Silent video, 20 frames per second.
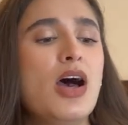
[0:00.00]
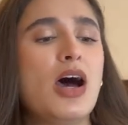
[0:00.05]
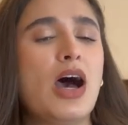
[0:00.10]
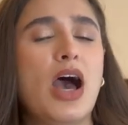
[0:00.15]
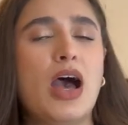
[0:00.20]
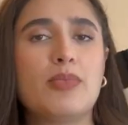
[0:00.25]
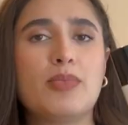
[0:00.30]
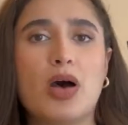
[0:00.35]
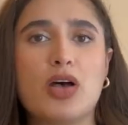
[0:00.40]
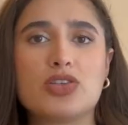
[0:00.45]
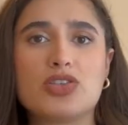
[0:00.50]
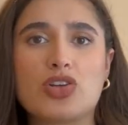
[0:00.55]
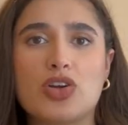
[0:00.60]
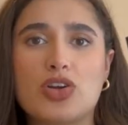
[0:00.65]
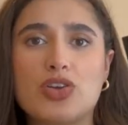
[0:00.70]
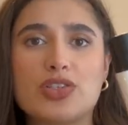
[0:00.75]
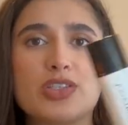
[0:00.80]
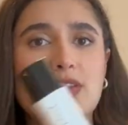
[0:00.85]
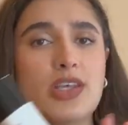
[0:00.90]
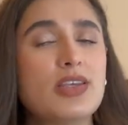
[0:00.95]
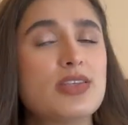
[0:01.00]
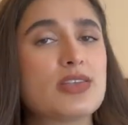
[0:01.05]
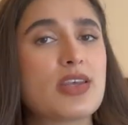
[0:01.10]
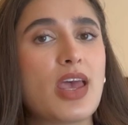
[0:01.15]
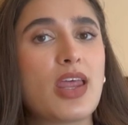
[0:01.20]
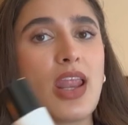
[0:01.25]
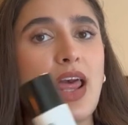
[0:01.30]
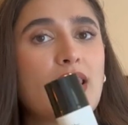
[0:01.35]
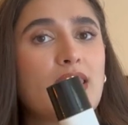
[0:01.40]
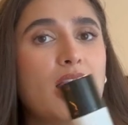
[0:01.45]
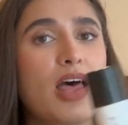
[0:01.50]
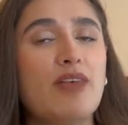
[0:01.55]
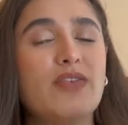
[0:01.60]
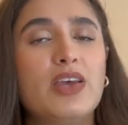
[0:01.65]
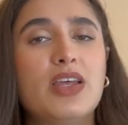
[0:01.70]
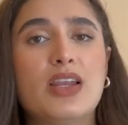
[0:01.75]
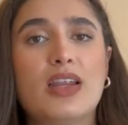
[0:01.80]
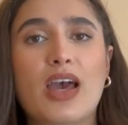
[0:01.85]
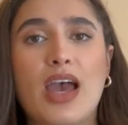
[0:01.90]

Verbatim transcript: I'll start using this, and I love it.